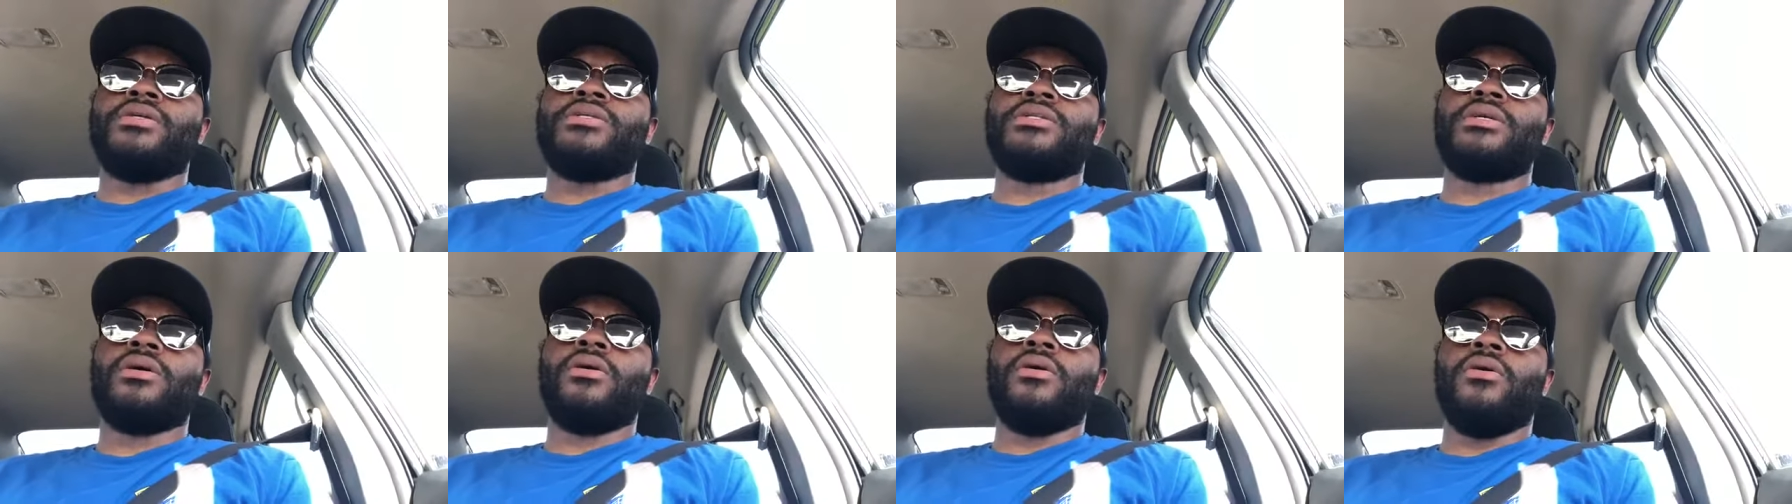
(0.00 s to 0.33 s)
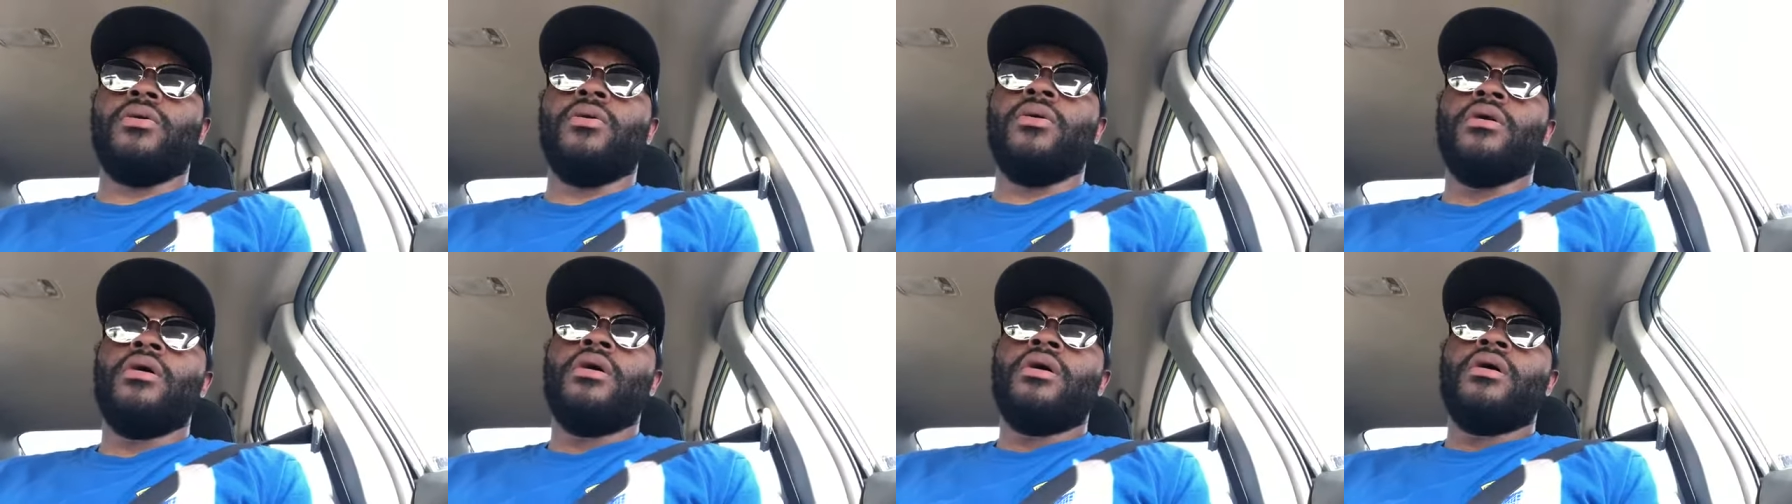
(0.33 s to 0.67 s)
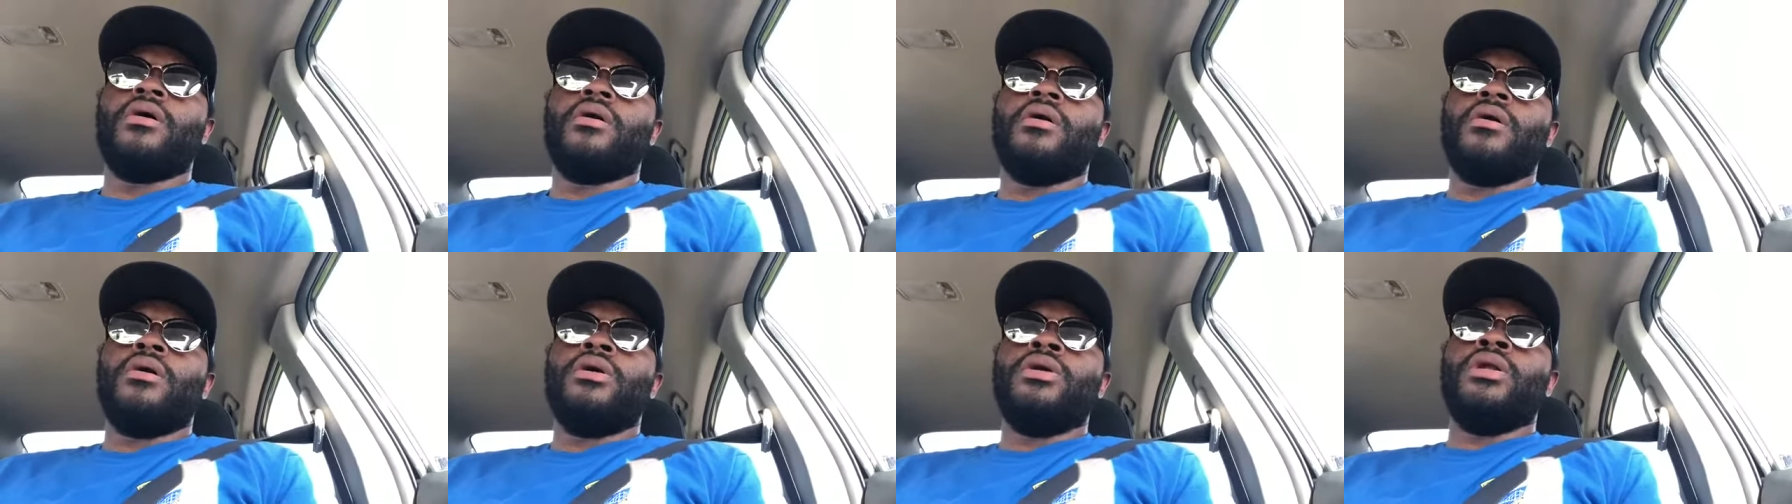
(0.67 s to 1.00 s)
So,
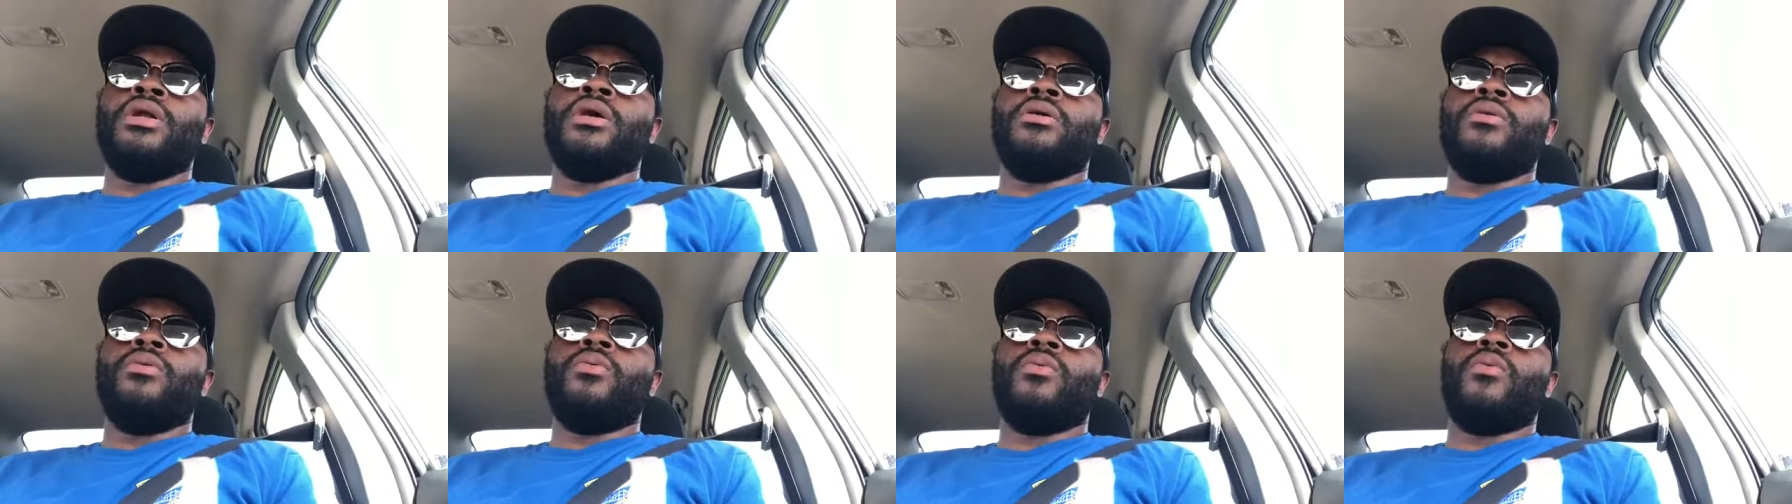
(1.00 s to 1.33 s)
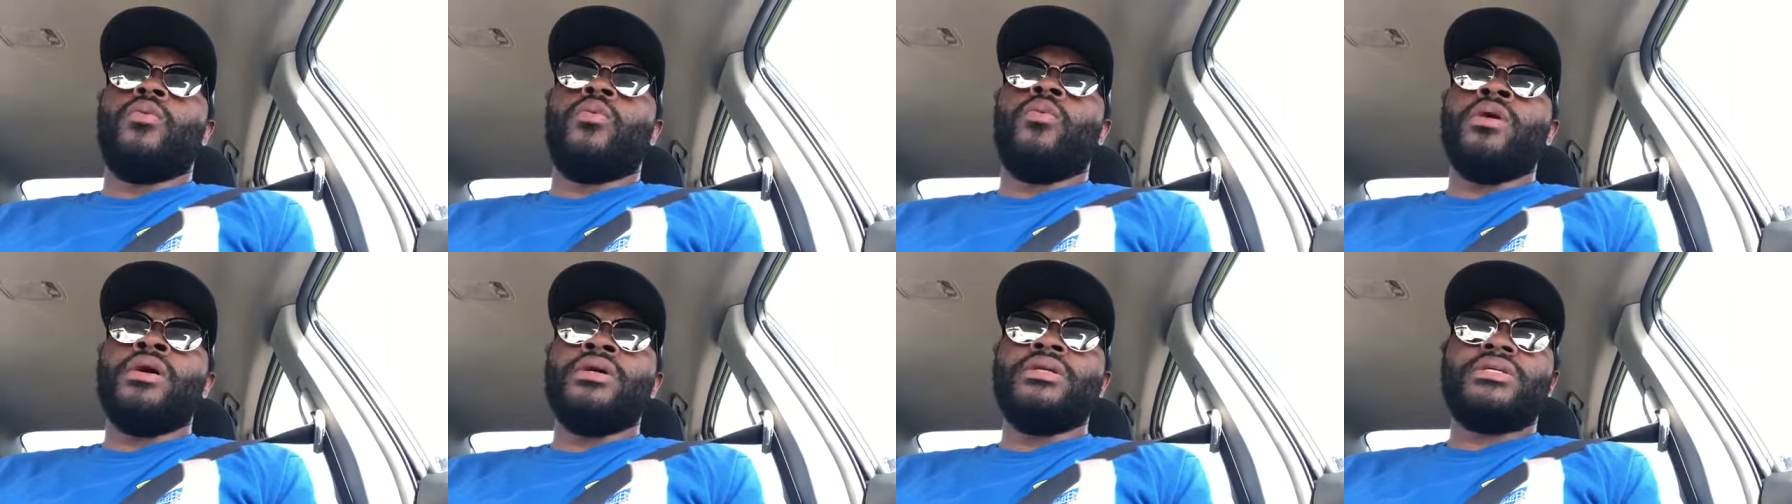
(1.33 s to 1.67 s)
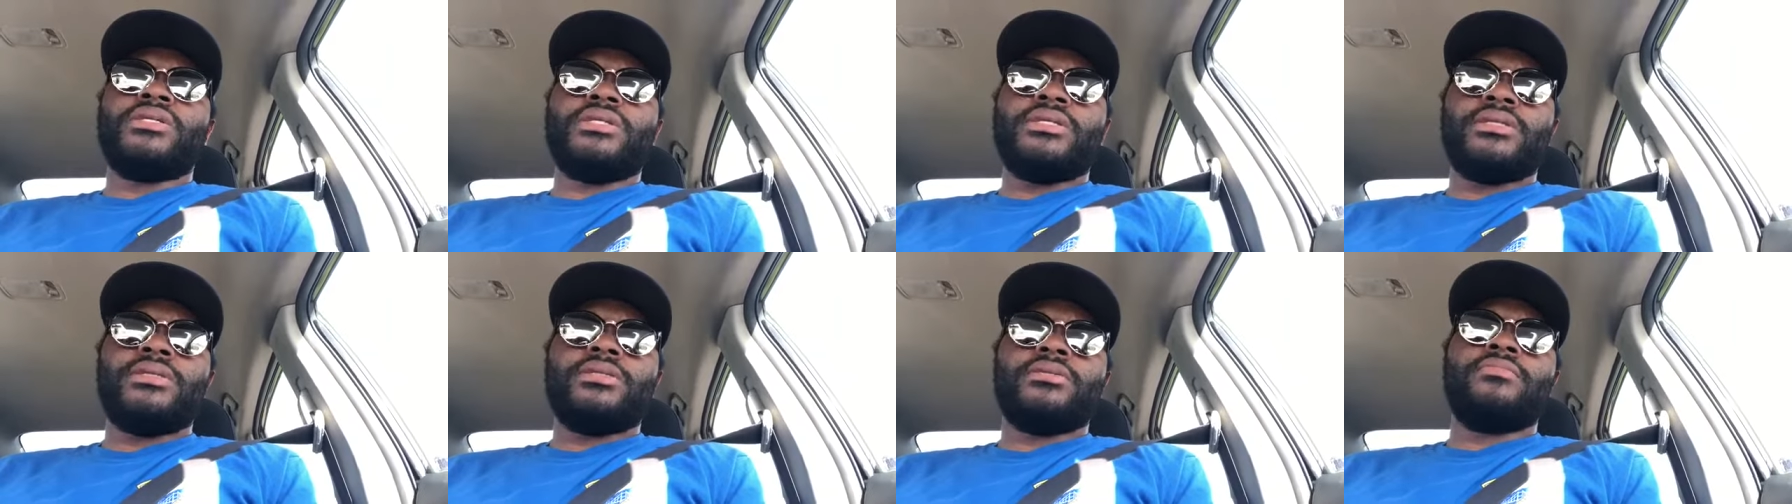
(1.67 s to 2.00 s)
you know,
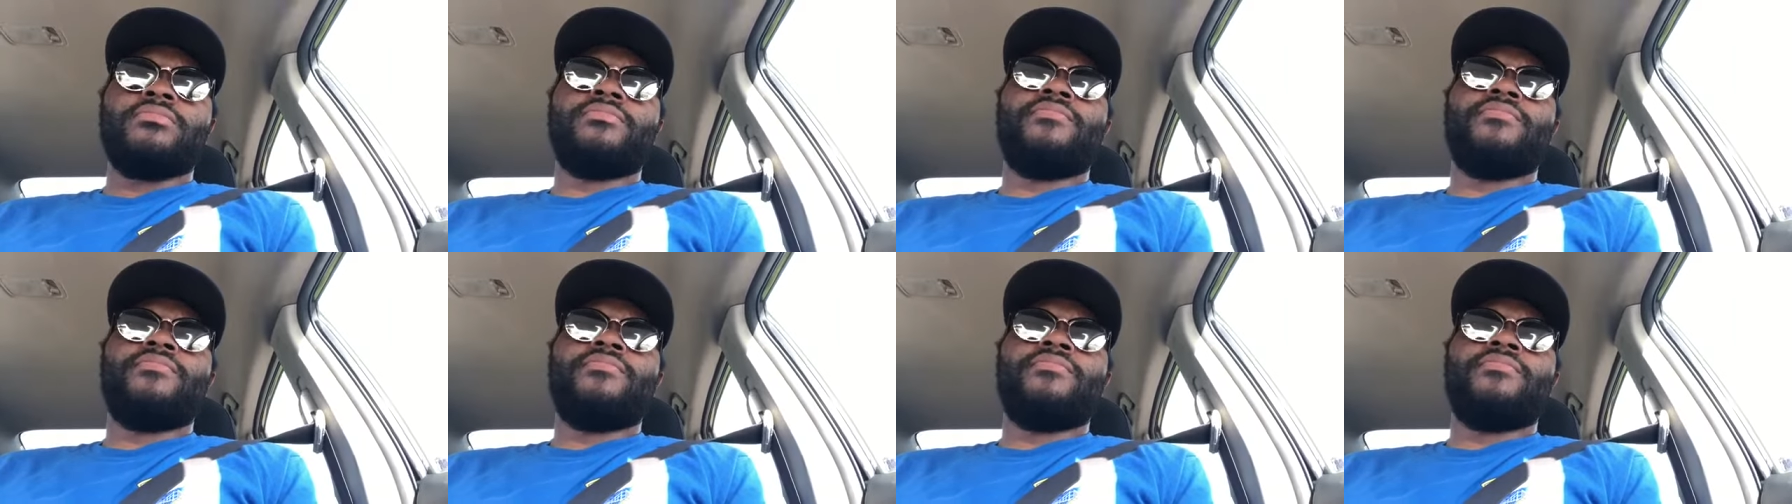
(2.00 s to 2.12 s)
once